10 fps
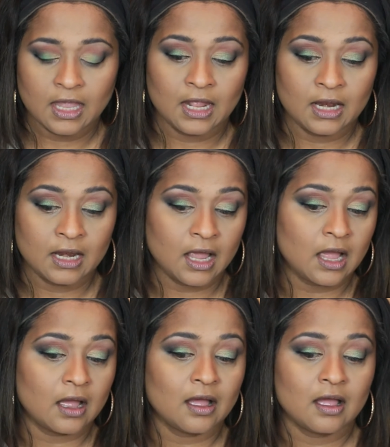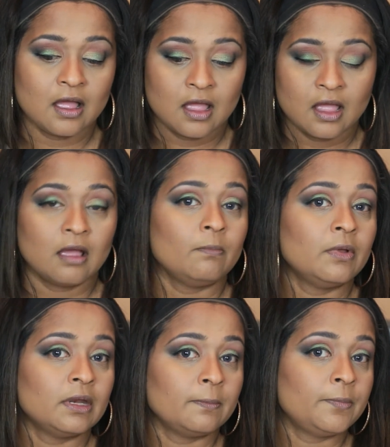And
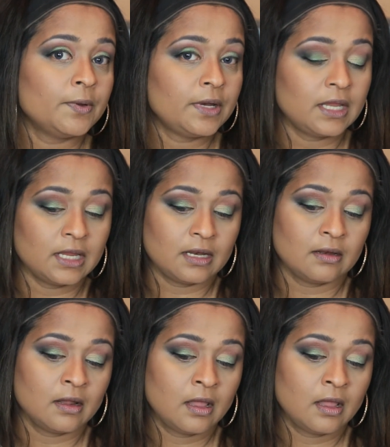I'm gonna put it